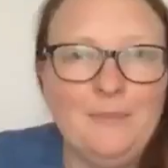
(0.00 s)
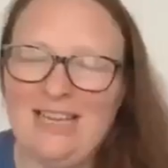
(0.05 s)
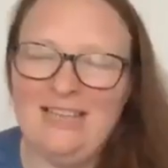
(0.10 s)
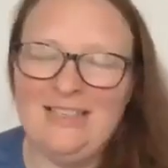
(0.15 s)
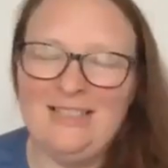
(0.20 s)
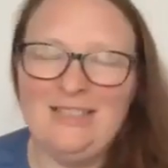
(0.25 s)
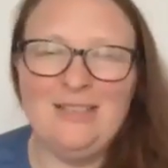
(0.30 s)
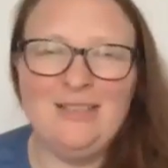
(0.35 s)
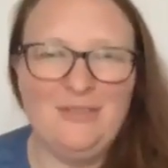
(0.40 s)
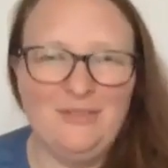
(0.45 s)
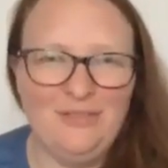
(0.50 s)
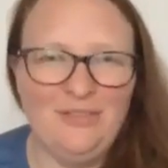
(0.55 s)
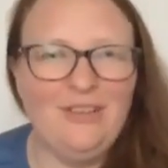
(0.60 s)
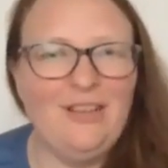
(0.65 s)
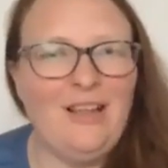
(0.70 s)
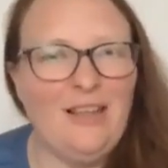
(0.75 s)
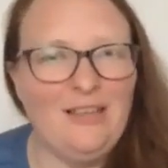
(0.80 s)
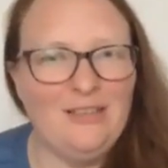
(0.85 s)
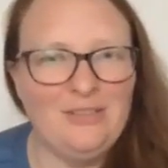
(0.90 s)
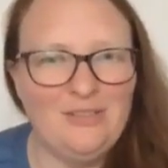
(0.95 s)
That's a good
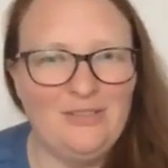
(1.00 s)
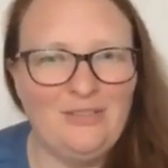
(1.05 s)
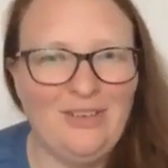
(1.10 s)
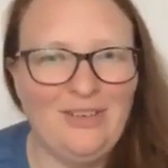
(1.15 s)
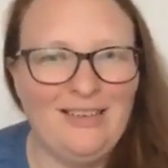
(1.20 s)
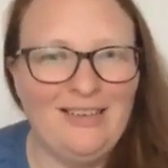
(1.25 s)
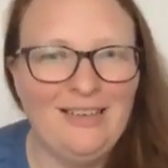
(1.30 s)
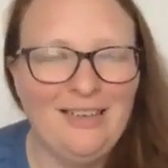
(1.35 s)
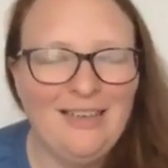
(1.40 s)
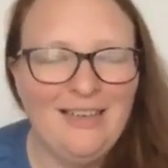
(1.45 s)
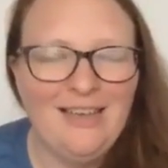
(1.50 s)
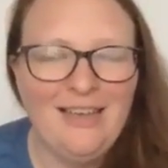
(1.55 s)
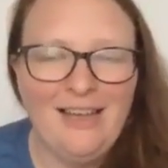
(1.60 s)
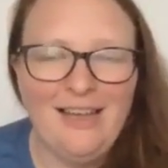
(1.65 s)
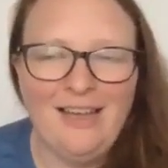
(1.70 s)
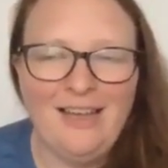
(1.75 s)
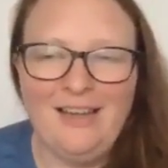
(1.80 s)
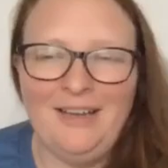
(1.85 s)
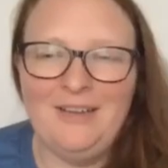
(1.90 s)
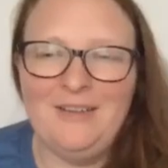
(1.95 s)
philosophy.
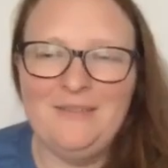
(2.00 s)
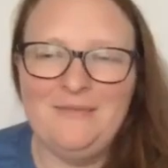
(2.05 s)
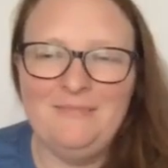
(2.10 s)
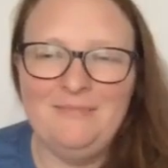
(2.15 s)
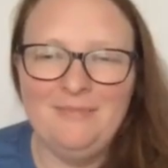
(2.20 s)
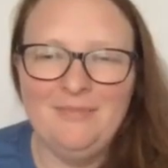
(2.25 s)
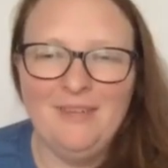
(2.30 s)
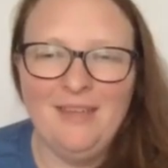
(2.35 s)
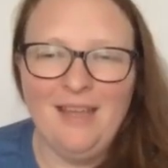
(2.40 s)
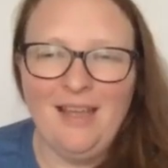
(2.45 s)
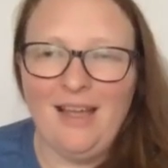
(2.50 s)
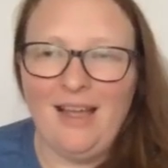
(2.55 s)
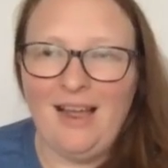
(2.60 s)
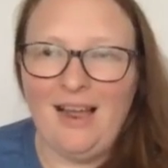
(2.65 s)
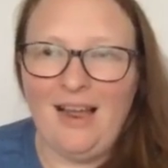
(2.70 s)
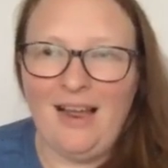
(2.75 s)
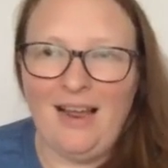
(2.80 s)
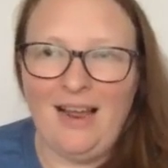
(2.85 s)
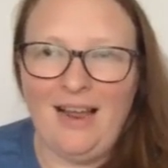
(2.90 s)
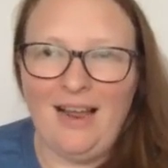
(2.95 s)
I
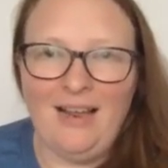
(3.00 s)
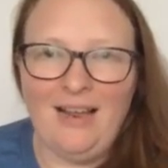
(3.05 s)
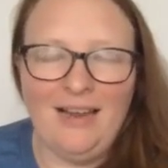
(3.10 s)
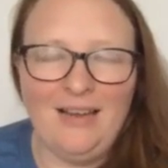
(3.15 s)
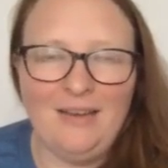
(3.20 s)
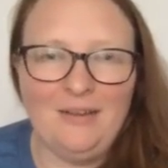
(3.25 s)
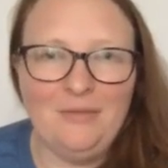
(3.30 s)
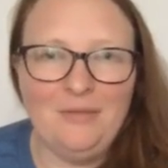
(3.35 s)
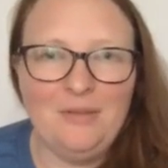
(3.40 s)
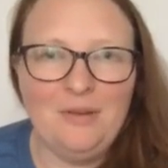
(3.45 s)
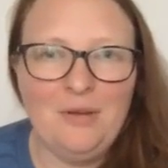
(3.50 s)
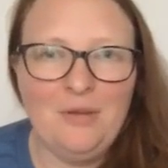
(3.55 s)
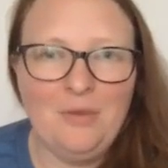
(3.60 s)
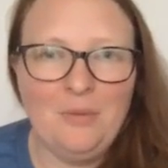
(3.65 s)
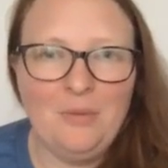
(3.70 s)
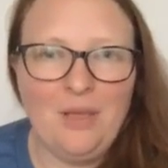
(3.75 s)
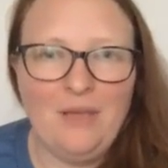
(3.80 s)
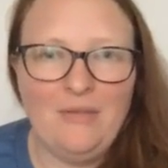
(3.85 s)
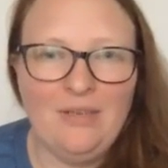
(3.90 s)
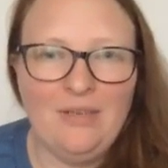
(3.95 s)
don't know that
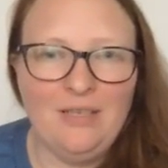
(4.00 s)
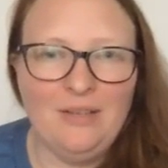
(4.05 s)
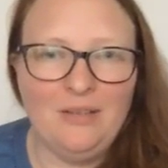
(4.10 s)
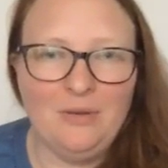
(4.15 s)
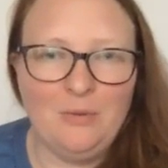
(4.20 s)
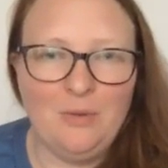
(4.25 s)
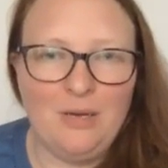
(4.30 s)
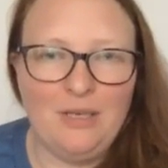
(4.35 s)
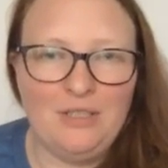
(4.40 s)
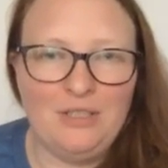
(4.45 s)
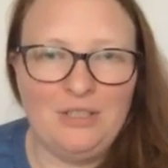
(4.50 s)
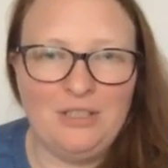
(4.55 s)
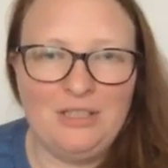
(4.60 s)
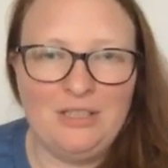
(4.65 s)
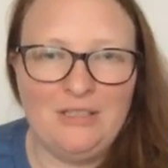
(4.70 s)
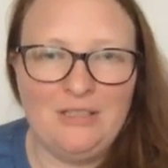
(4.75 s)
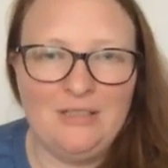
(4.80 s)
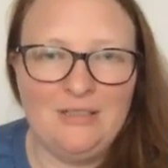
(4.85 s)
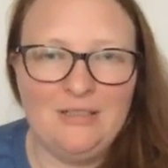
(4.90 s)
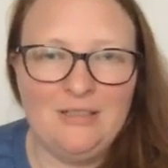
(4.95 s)
we have any other
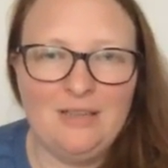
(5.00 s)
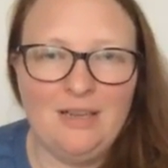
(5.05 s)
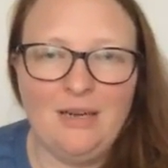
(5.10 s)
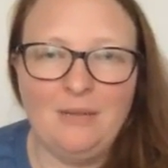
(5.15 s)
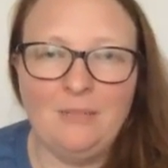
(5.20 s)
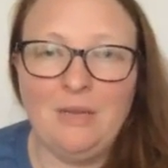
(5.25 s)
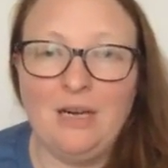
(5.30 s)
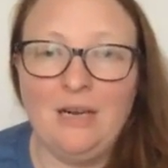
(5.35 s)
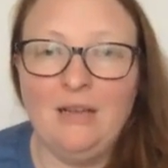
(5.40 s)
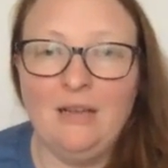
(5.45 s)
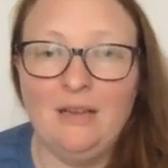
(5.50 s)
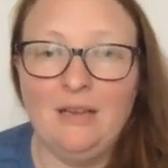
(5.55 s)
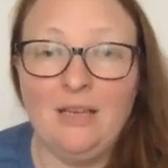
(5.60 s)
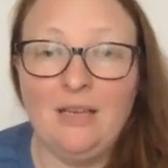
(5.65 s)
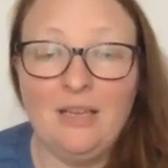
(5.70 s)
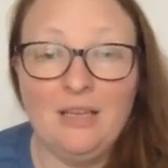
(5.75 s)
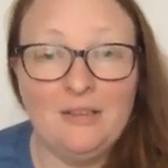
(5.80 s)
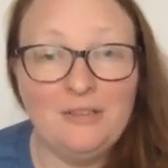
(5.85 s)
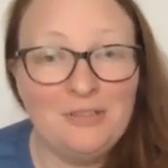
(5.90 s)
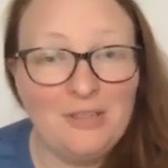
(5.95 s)
questions, and I'm going to
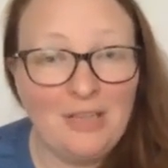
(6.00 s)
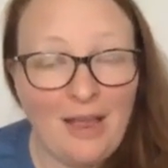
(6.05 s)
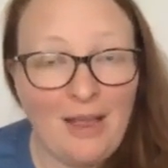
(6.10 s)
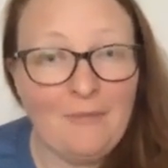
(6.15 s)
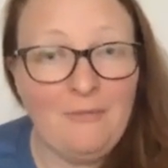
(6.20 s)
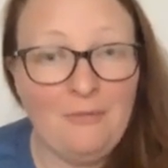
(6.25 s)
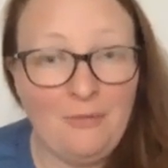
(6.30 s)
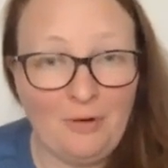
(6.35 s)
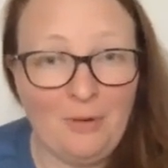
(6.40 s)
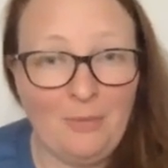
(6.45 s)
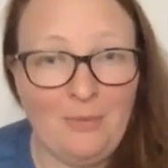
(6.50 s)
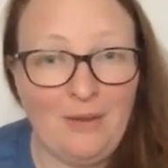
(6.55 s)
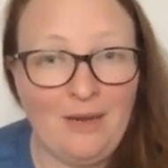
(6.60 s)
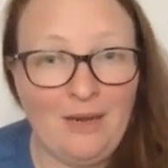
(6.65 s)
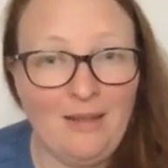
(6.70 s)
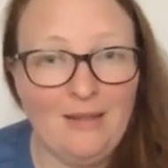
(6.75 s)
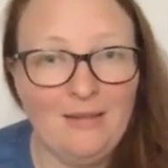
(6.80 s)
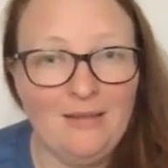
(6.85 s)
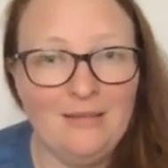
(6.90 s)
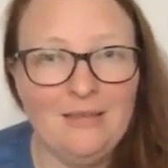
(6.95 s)
kill time for a
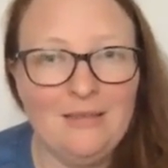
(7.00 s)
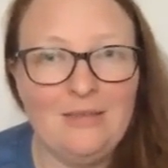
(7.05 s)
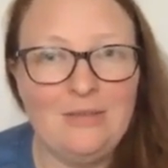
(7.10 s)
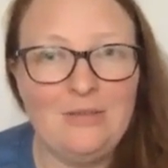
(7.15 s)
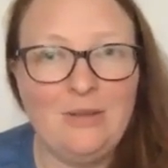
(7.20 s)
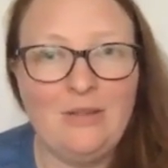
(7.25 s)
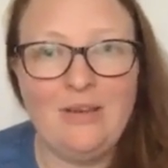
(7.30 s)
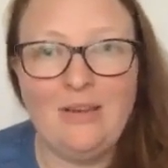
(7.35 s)
minute so that